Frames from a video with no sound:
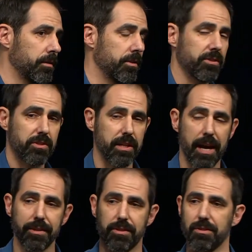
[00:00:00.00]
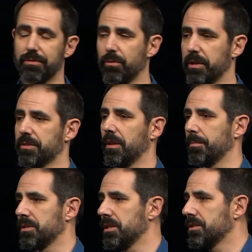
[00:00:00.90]
This is the essence of what Islam
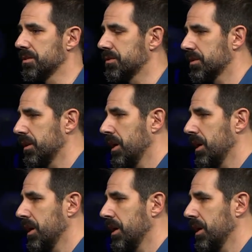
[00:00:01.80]
teaches.